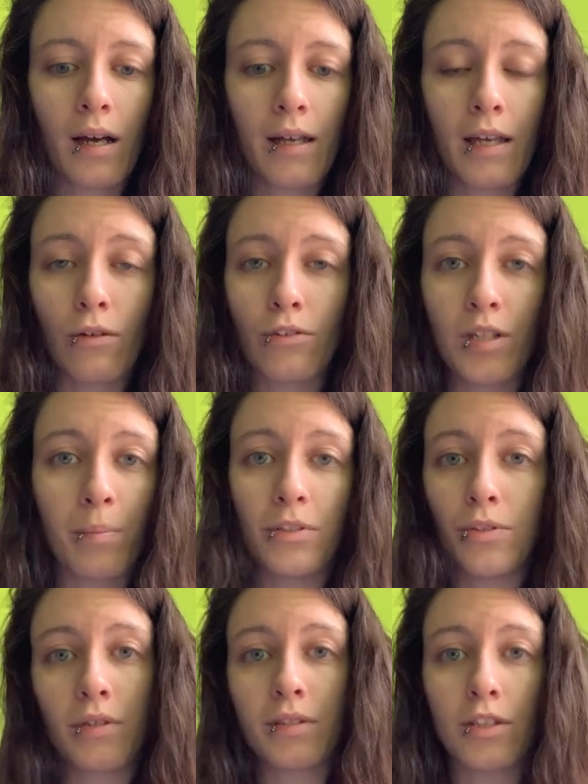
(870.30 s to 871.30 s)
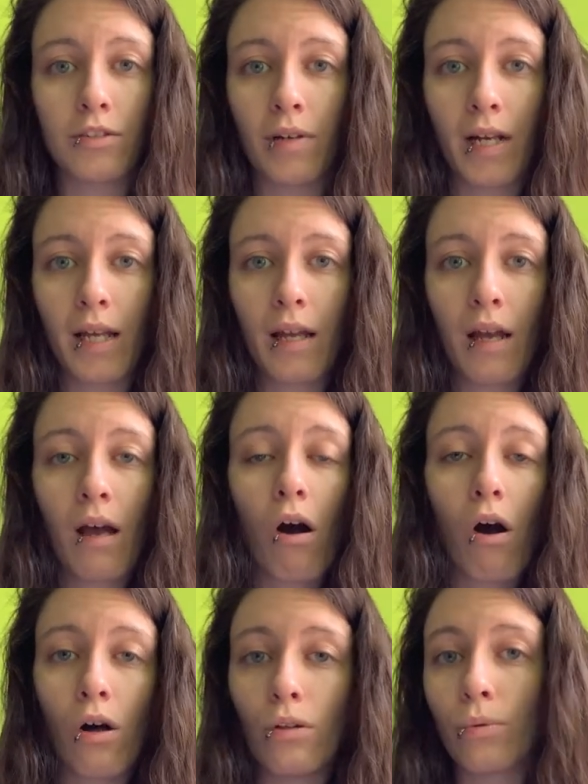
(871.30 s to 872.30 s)
it'll ship as soon as it's ready.
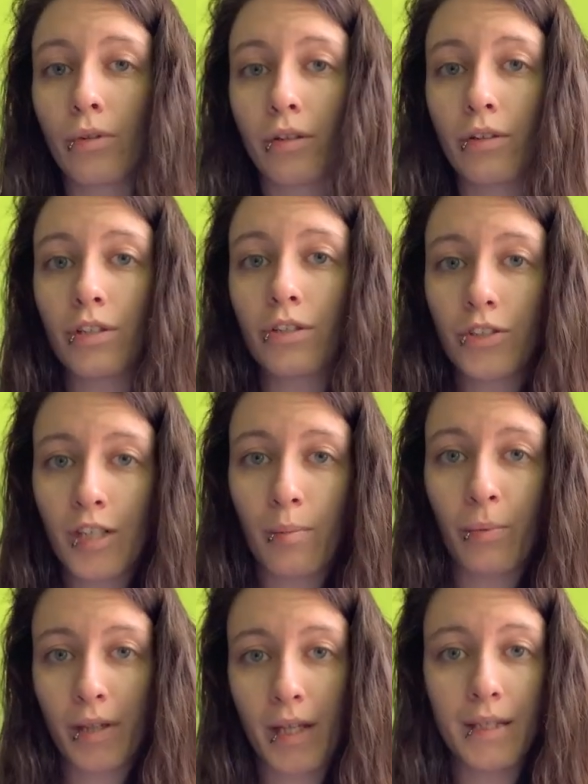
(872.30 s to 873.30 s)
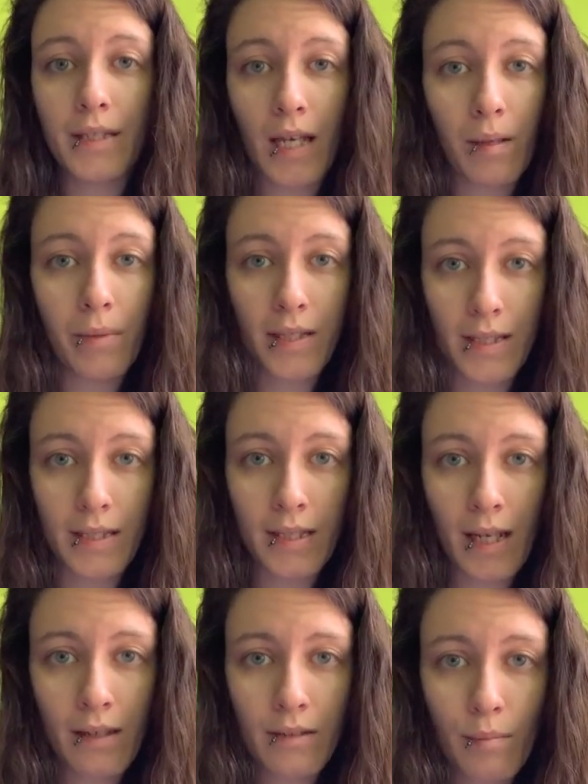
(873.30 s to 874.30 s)
All orders ship within 10 business
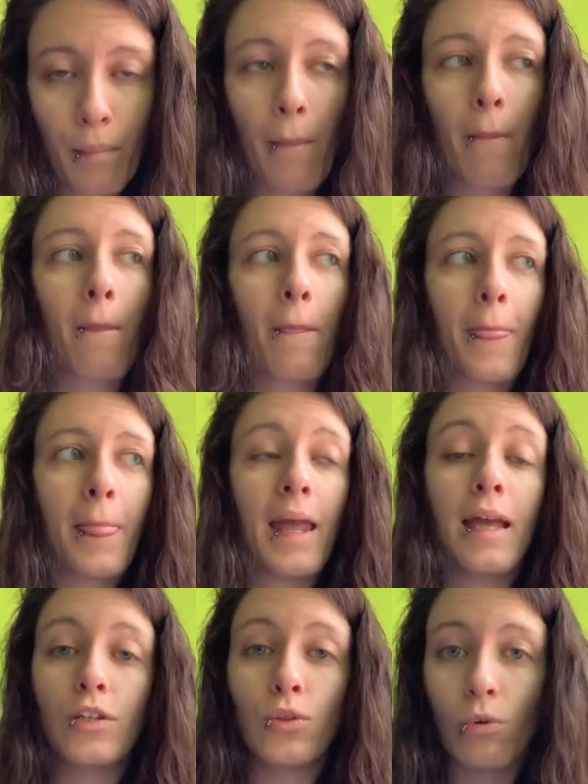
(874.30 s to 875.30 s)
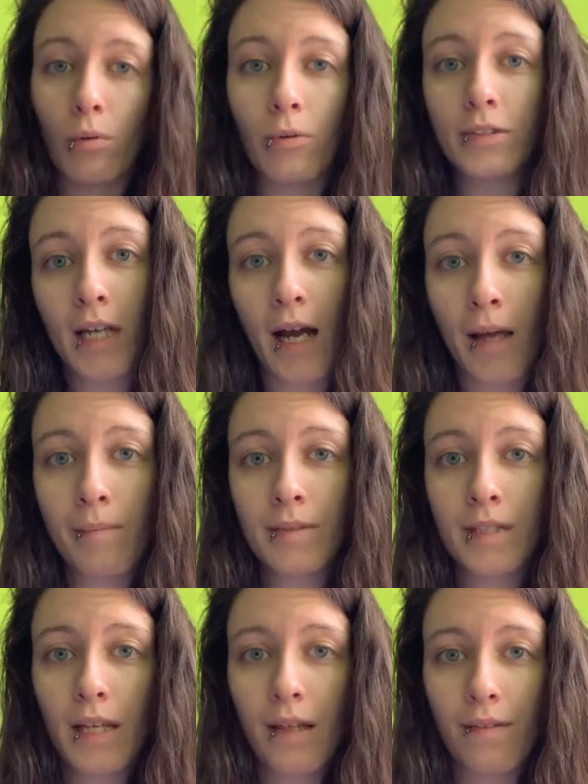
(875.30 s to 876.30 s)
days. In normal
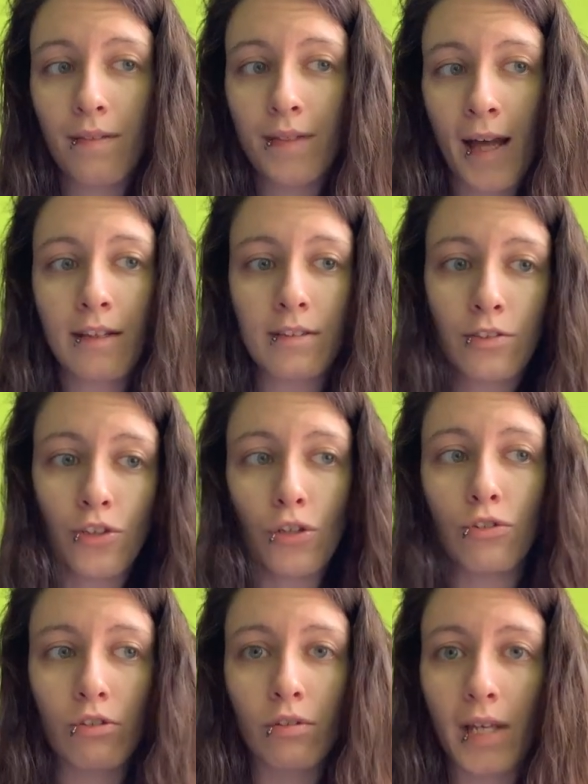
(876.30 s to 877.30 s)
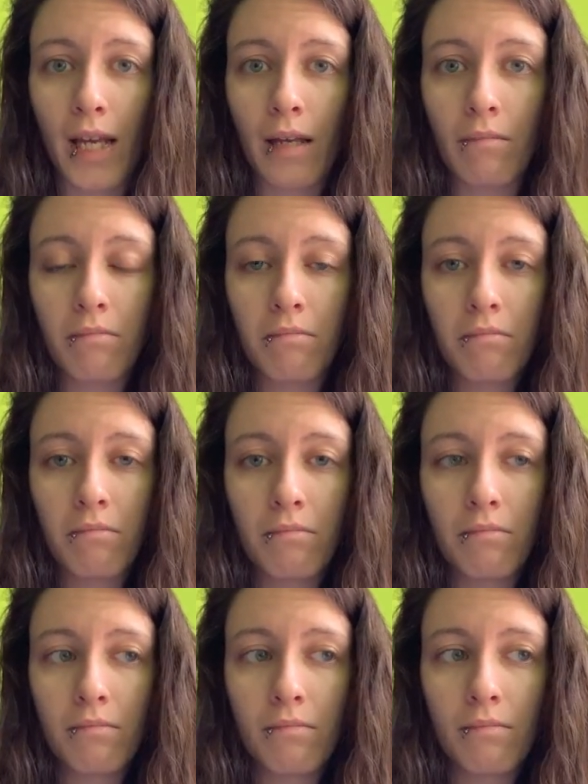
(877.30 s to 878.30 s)
times, that's usually
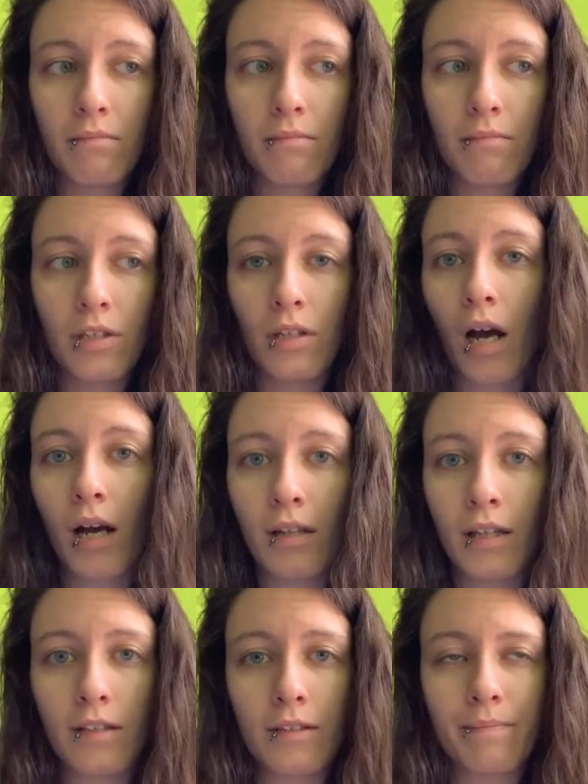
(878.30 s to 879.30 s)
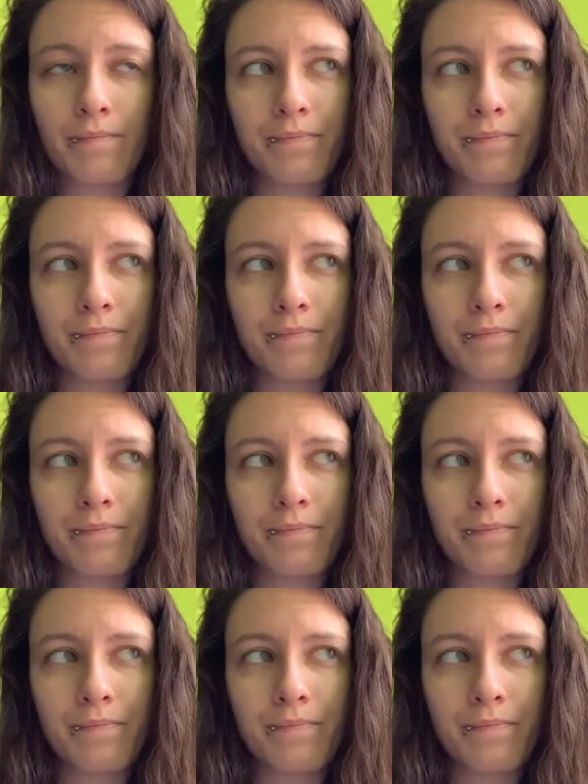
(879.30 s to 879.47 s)
it